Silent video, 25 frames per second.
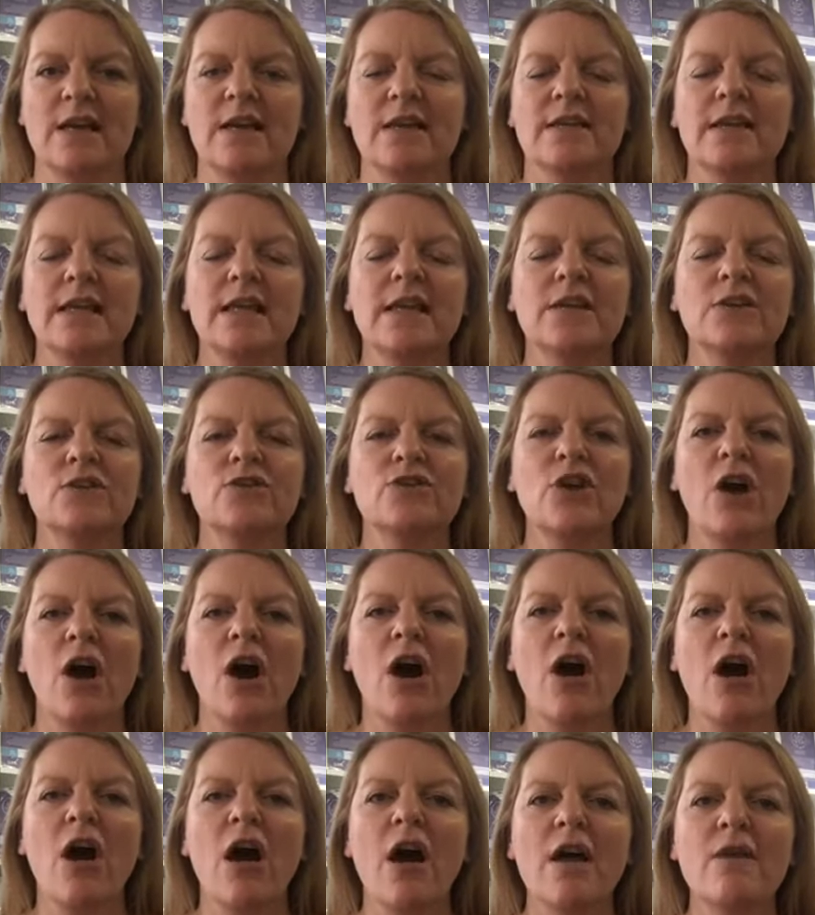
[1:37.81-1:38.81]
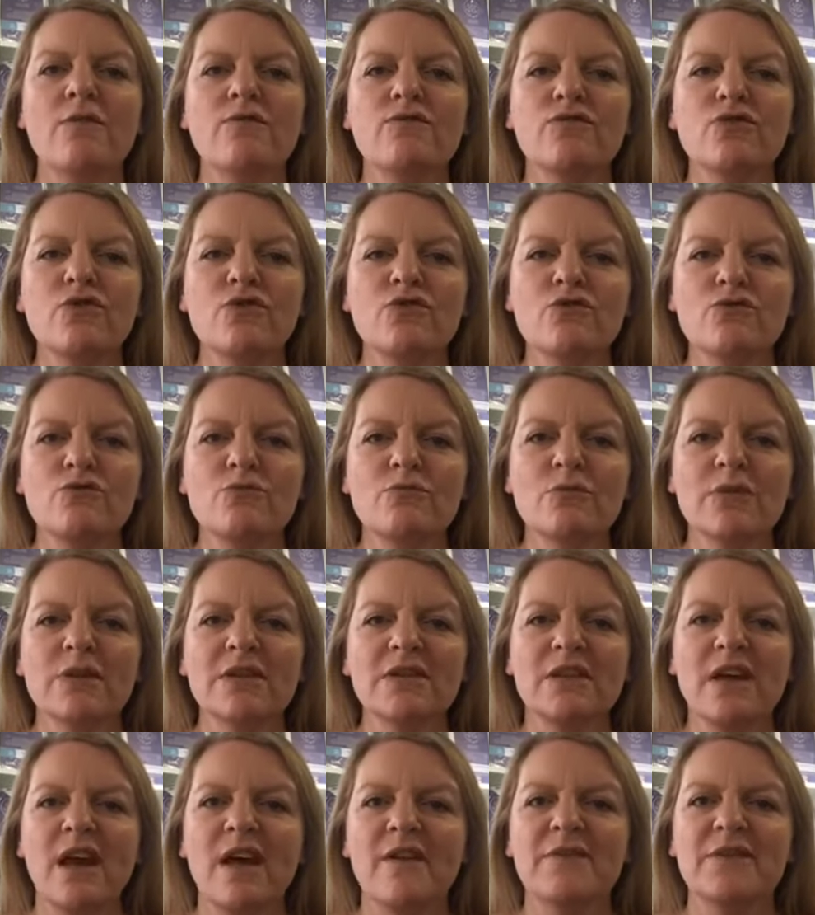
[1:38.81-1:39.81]
The entire room was
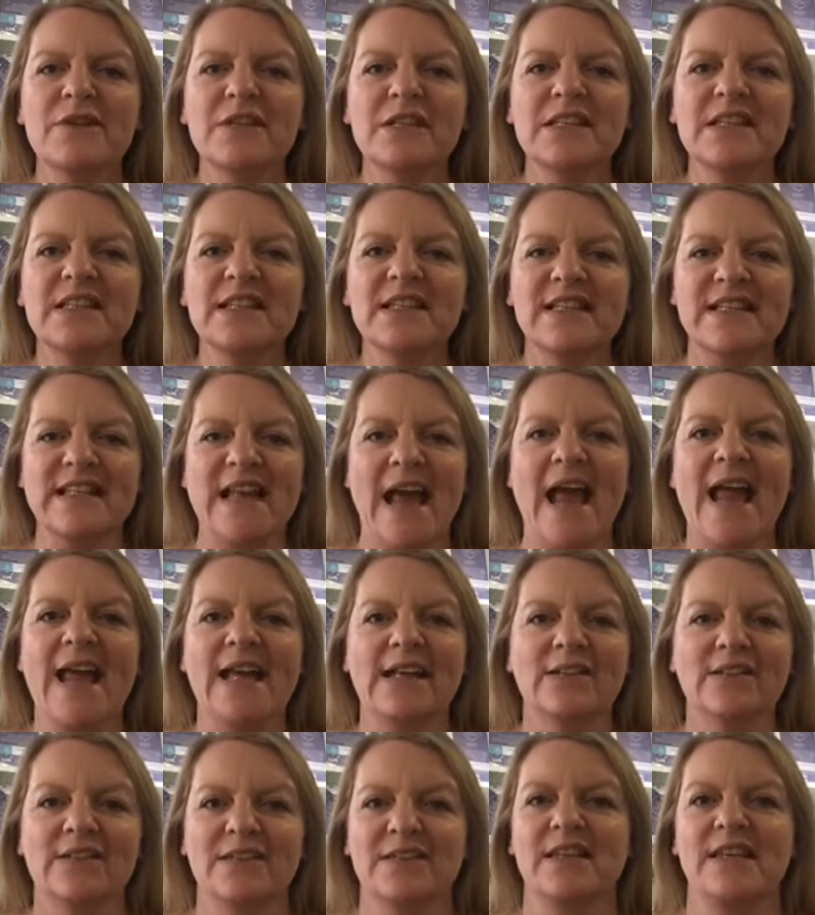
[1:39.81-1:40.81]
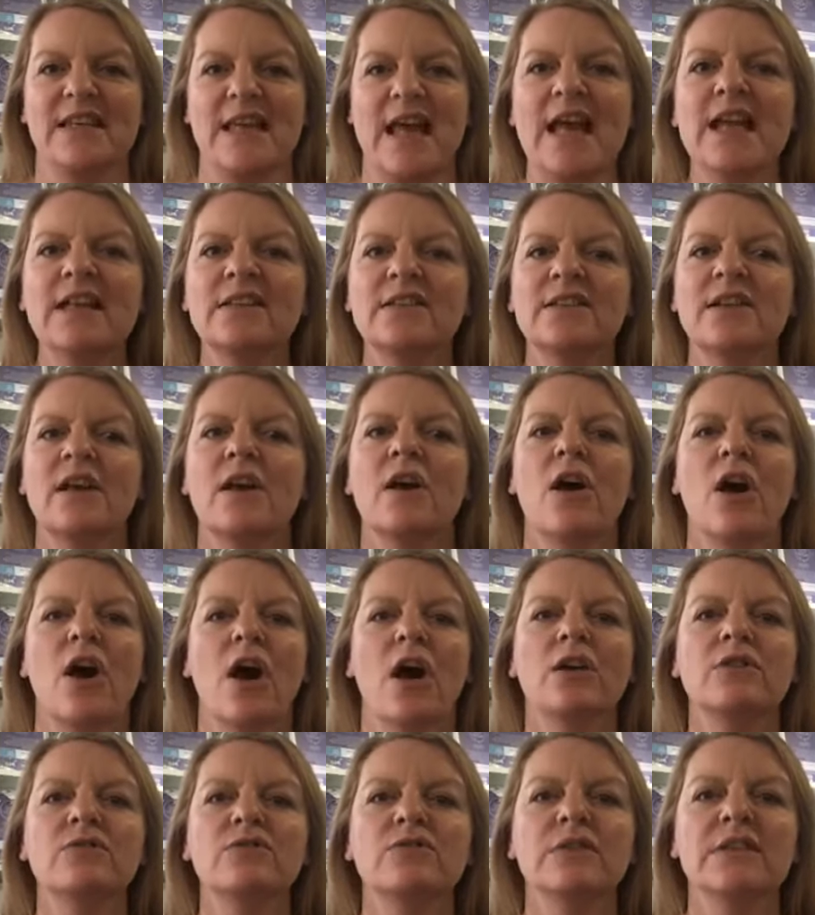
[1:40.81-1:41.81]
covered in snails. Yes,
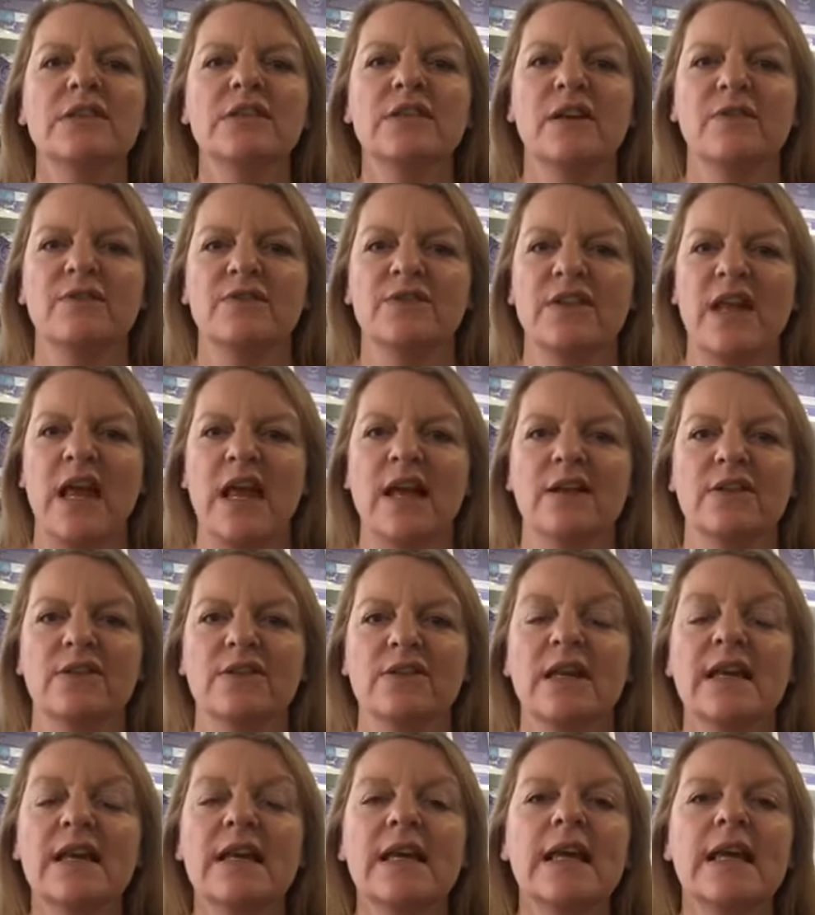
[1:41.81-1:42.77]
hundreds of snails.